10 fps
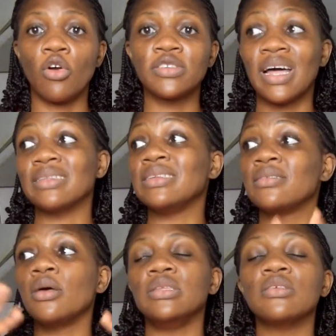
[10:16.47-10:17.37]
because that
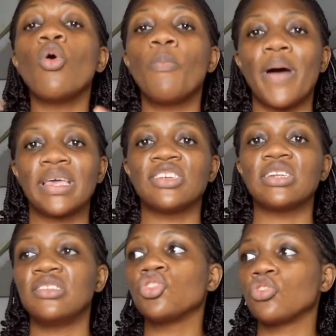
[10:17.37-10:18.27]
it's a whole package that
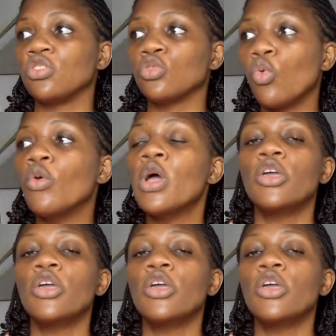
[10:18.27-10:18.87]
they teach us in school.